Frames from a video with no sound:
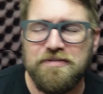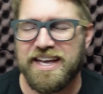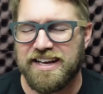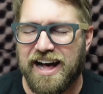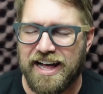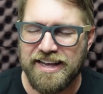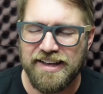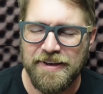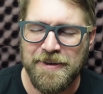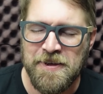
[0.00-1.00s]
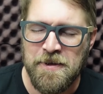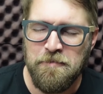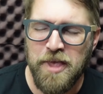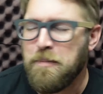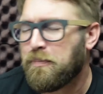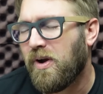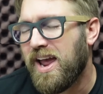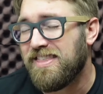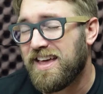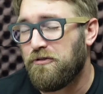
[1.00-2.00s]
of it, God. And I
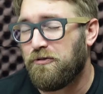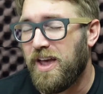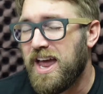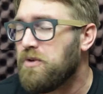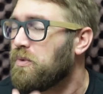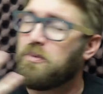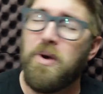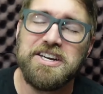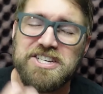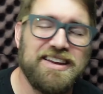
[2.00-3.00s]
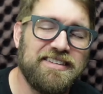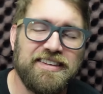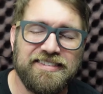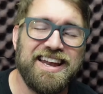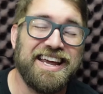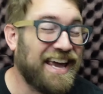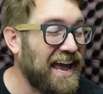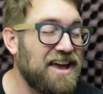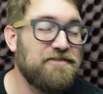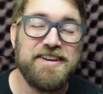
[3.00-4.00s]
pray that if anyone watching this is in a
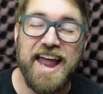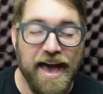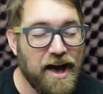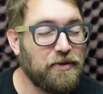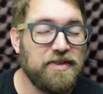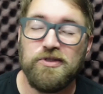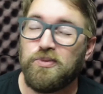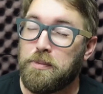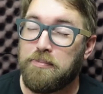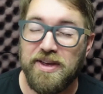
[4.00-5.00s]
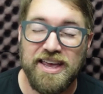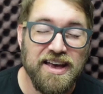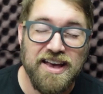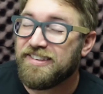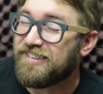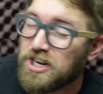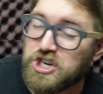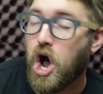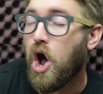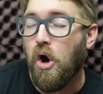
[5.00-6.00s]
cave now, that this would bring
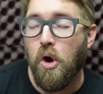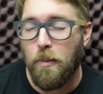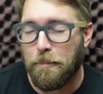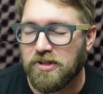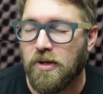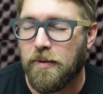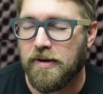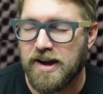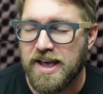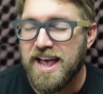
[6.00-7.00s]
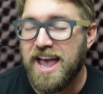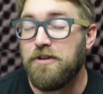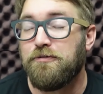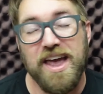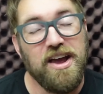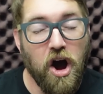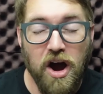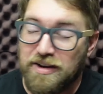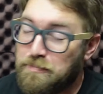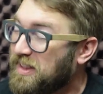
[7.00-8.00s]
such hope, Lord. And if they
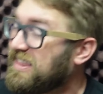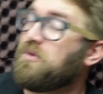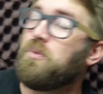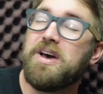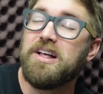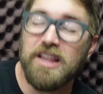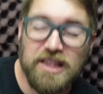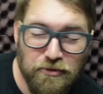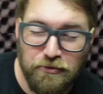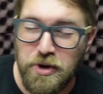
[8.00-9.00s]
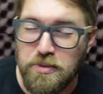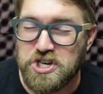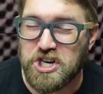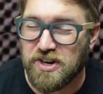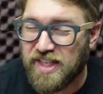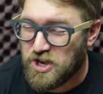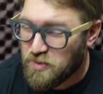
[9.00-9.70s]
aren't, but they will in the future, that